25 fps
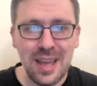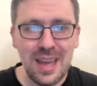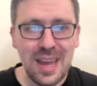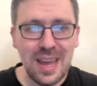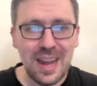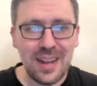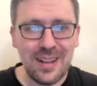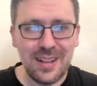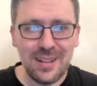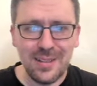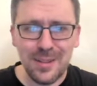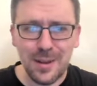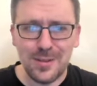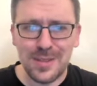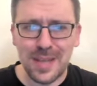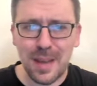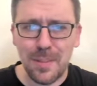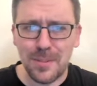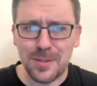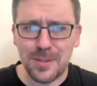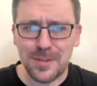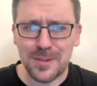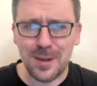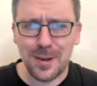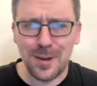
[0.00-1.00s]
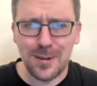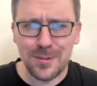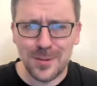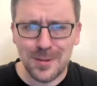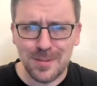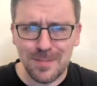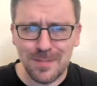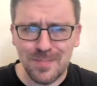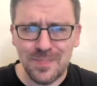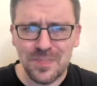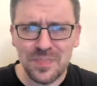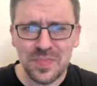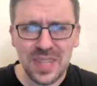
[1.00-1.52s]
And in those episodes,
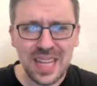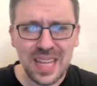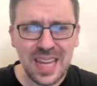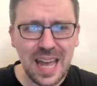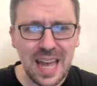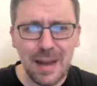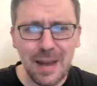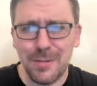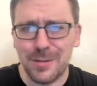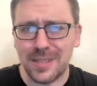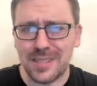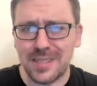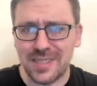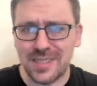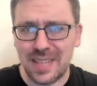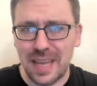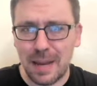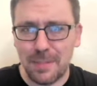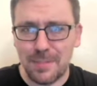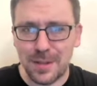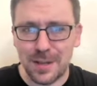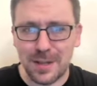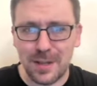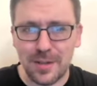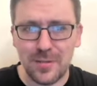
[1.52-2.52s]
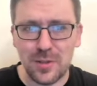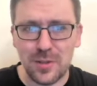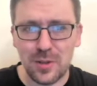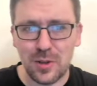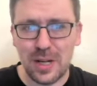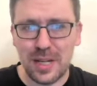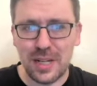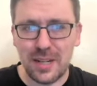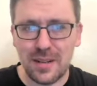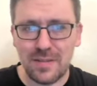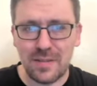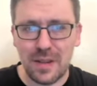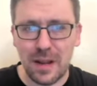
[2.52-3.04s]
I was a skeptic of
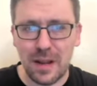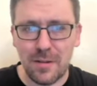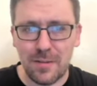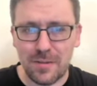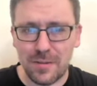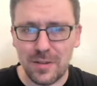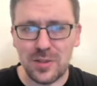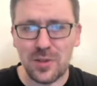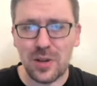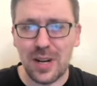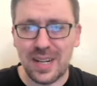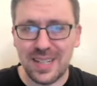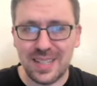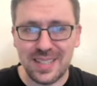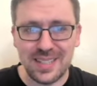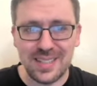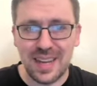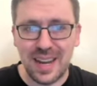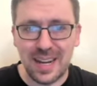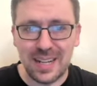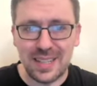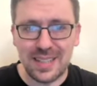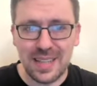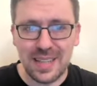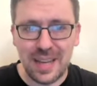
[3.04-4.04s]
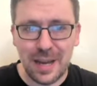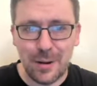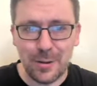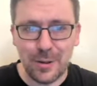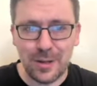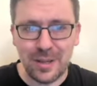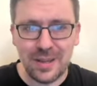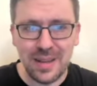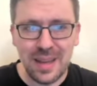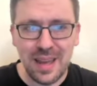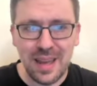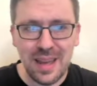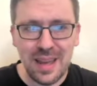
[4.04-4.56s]
trying to sign
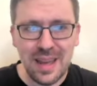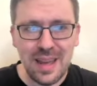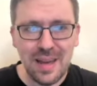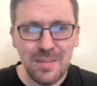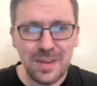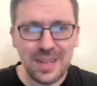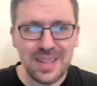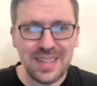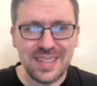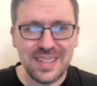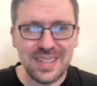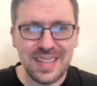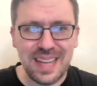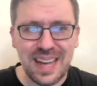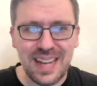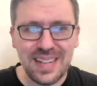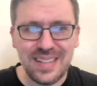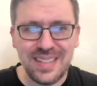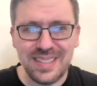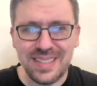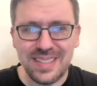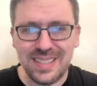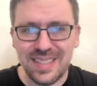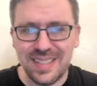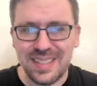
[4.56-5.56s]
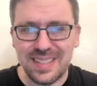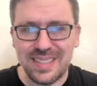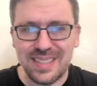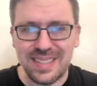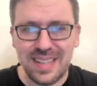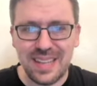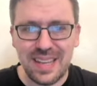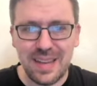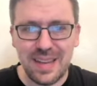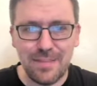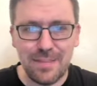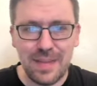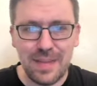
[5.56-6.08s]
Clowney, because I just didn't
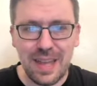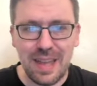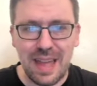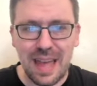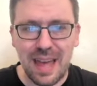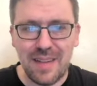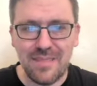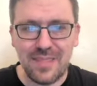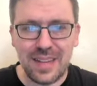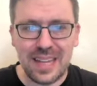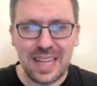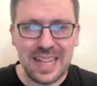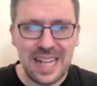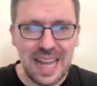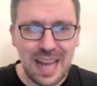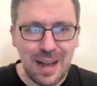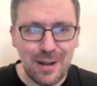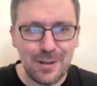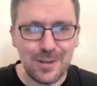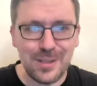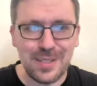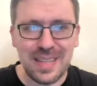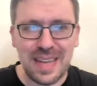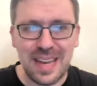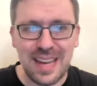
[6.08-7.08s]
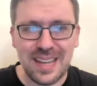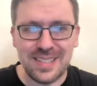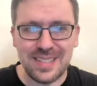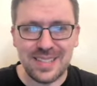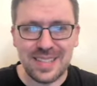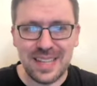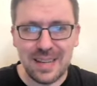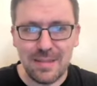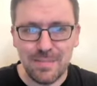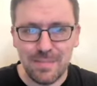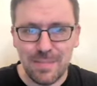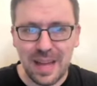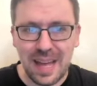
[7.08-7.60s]
see him having an outsized
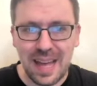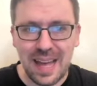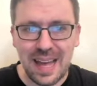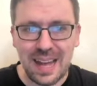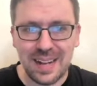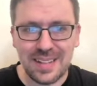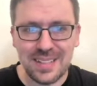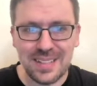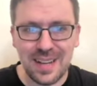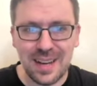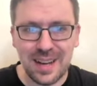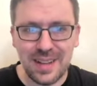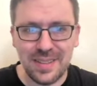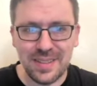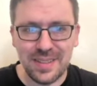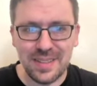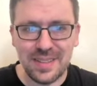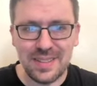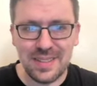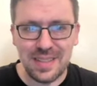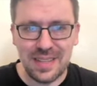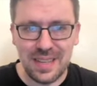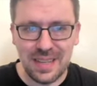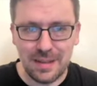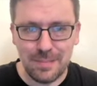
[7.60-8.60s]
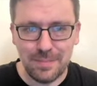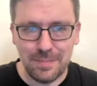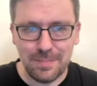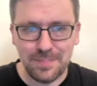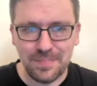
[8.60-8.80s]
impact on the team.